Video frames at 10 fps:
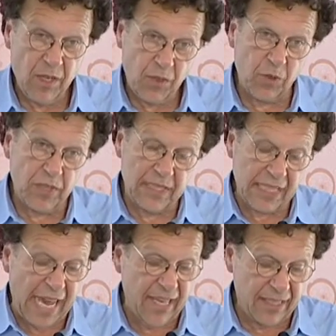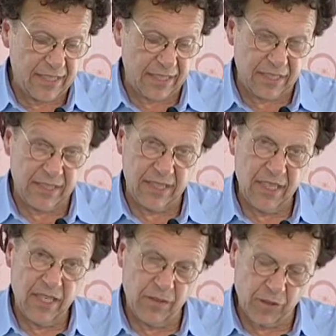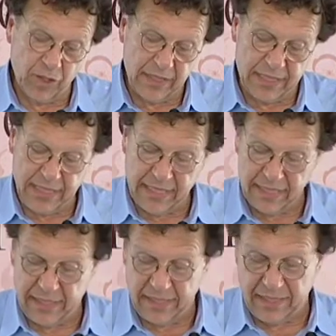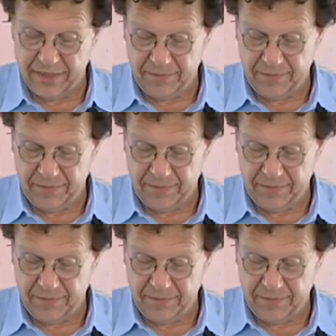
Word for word: through the dialysis of good deeds.